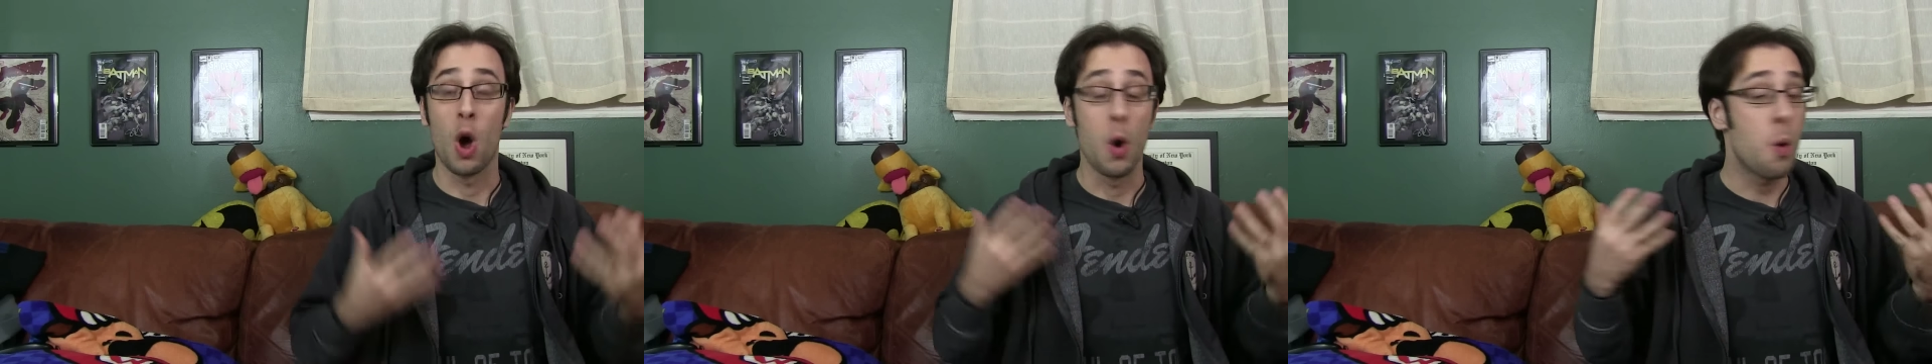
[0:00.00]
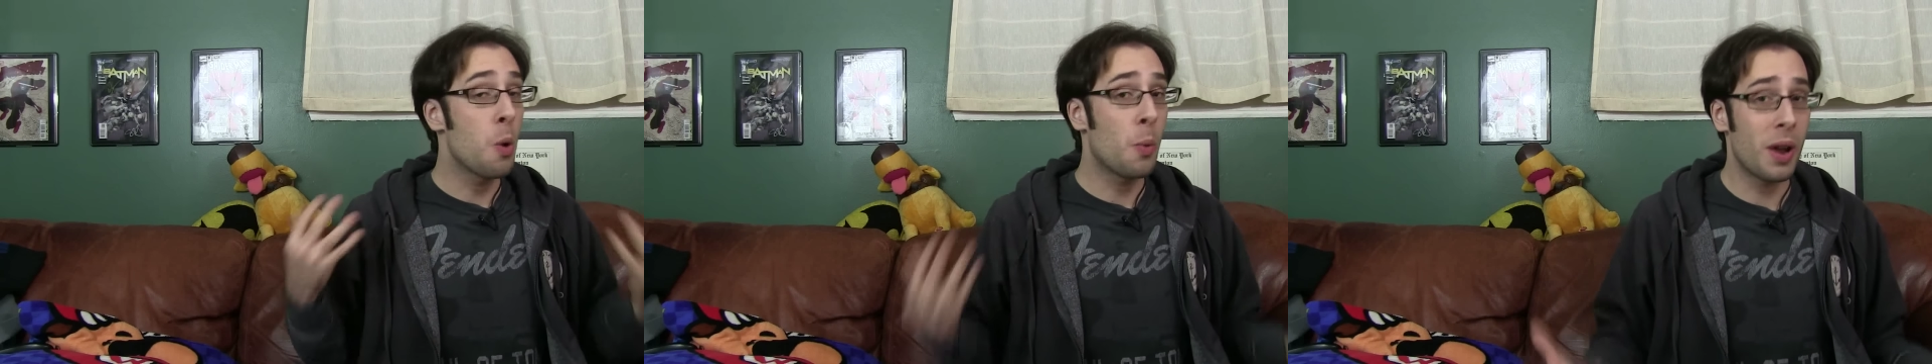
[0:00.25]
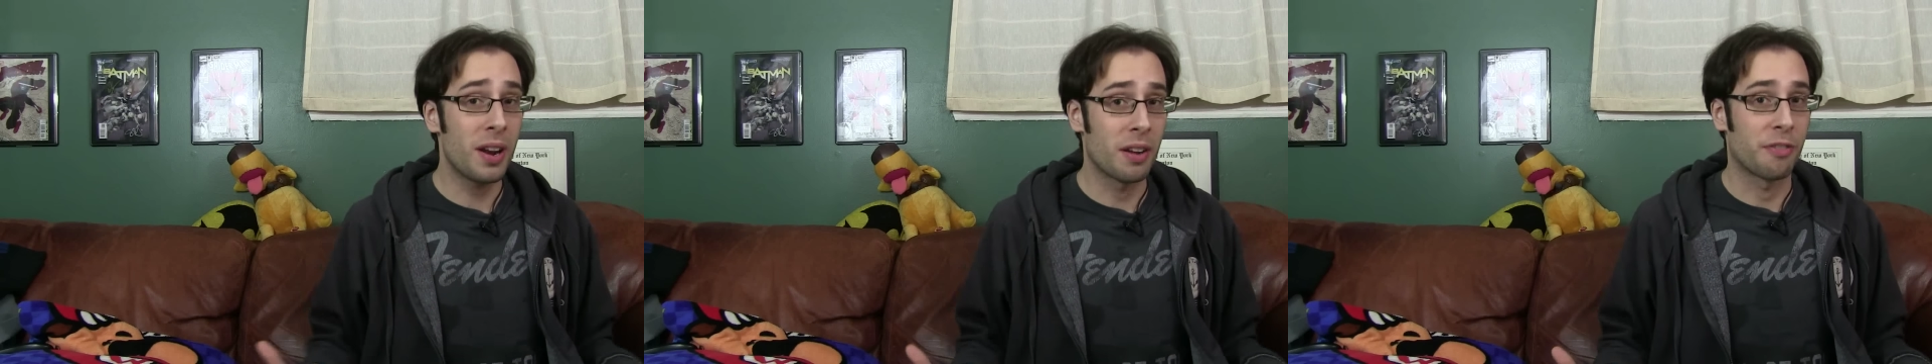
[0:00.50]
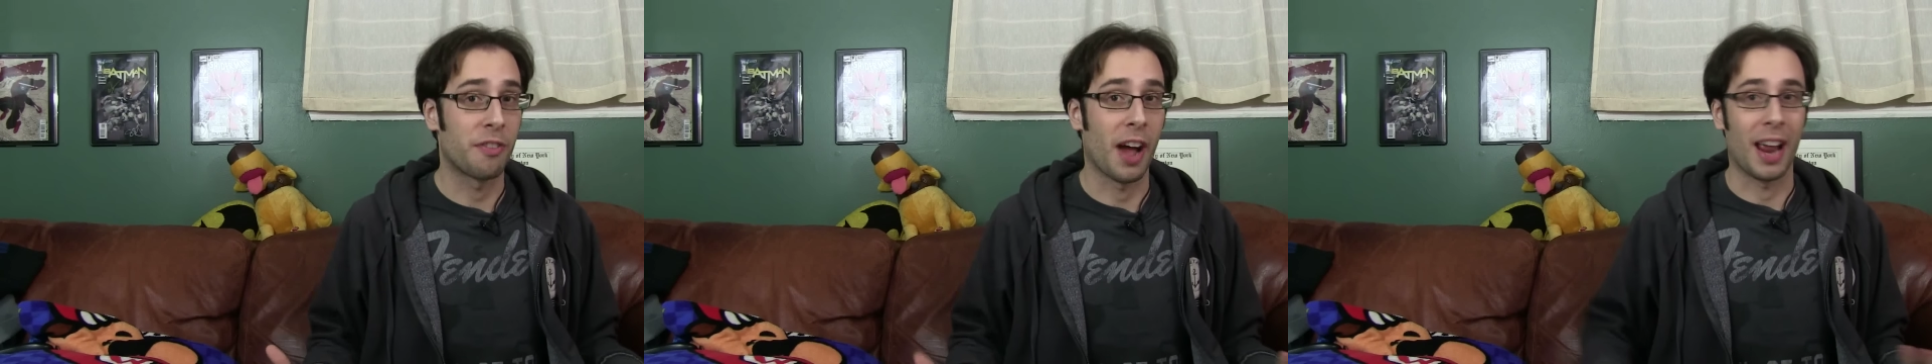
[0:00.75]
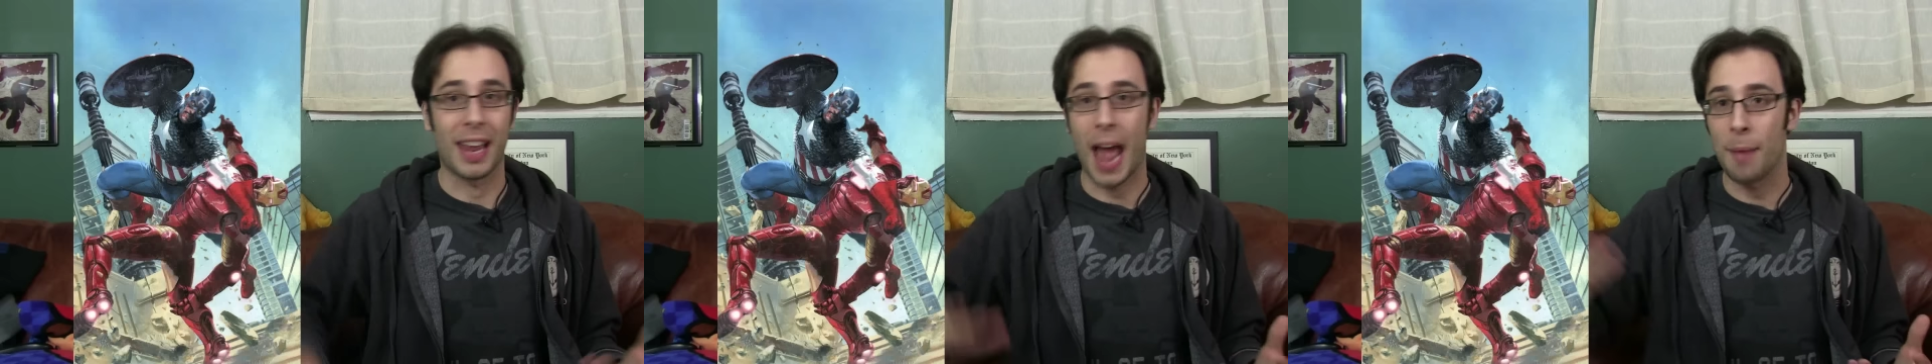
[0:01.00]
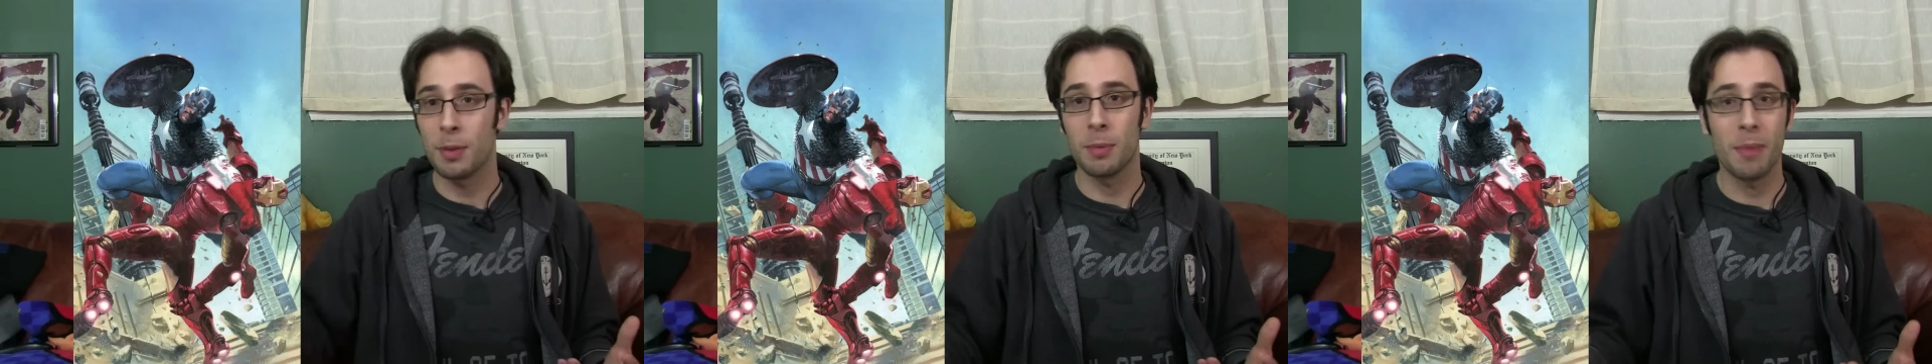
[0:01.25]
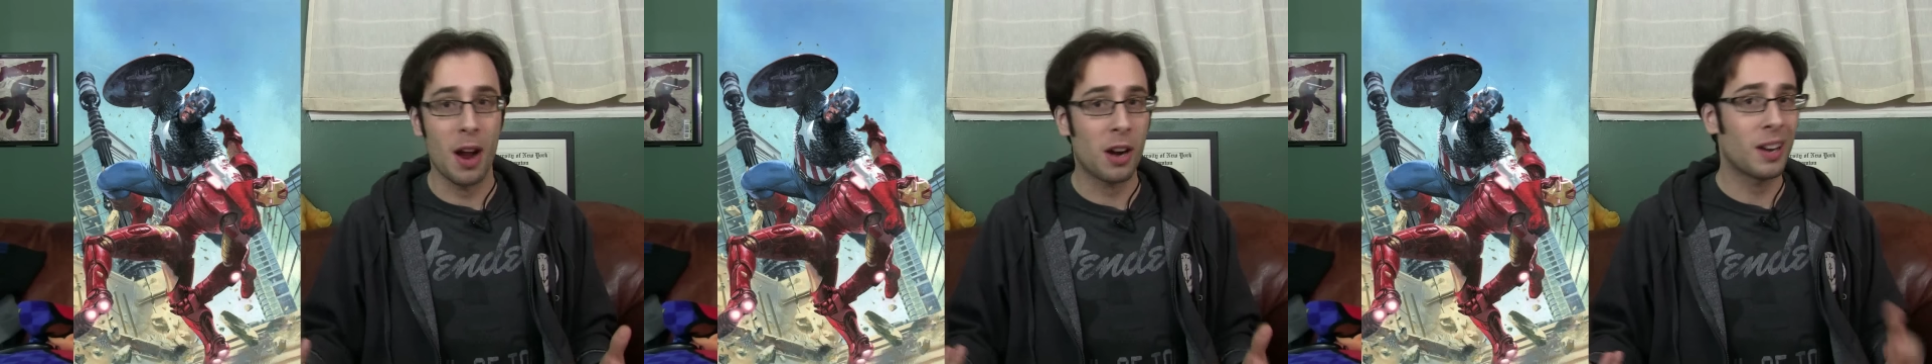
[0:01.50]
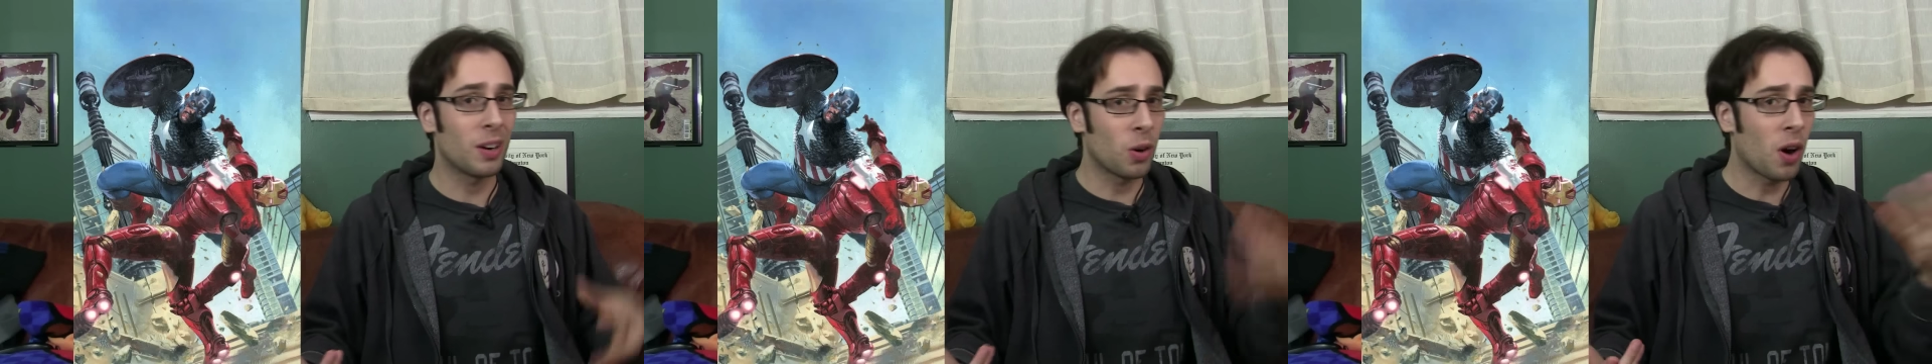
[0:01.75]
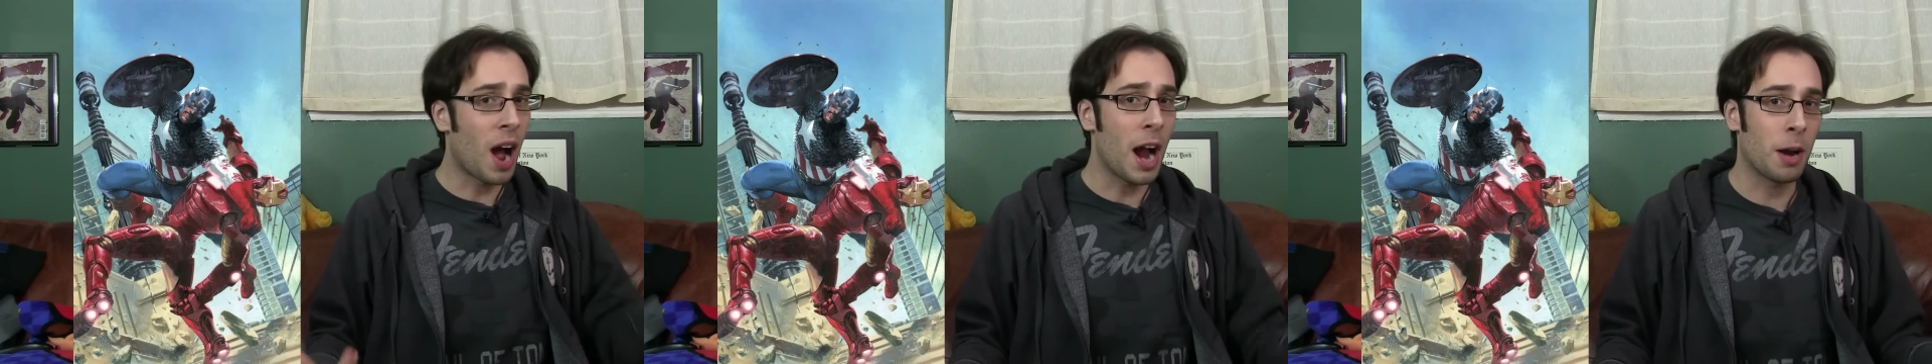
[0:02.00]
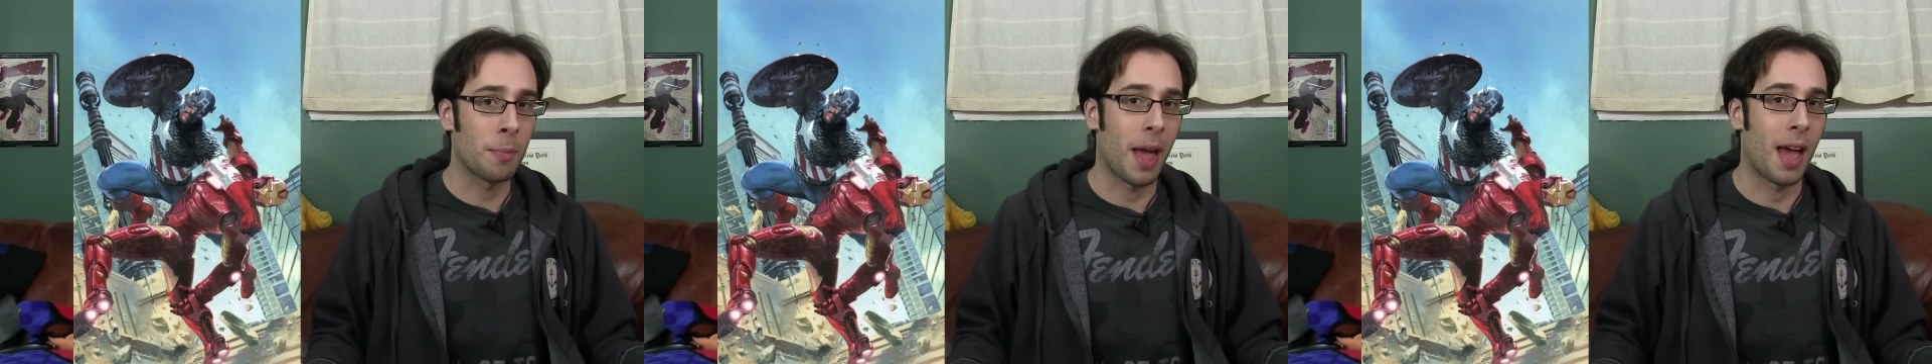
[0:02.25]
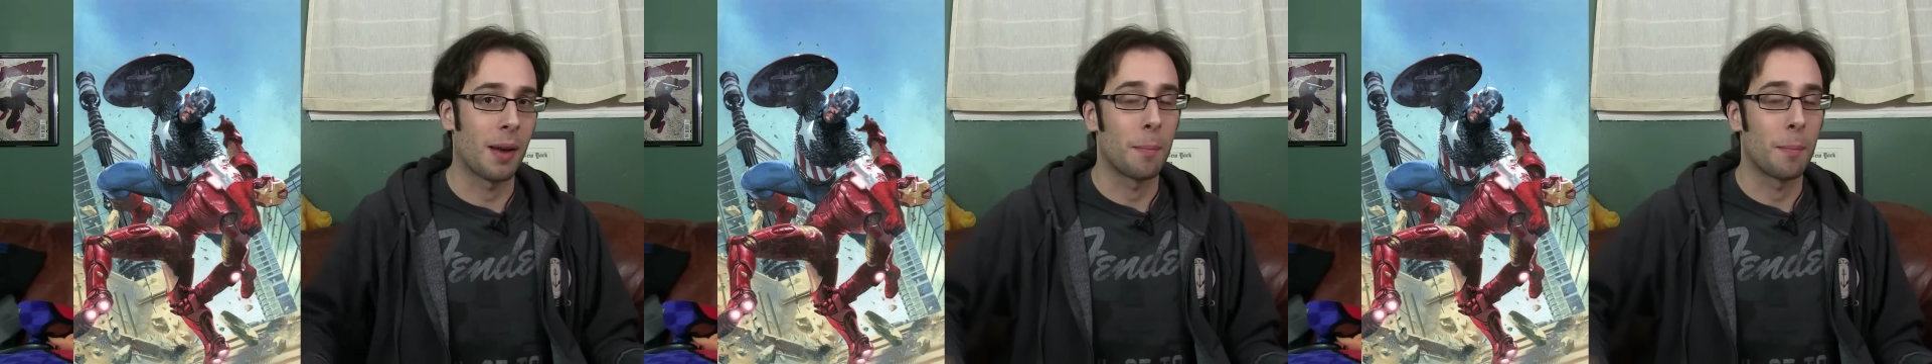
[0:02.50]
Who would win in a fight, Captain America or Iron Man,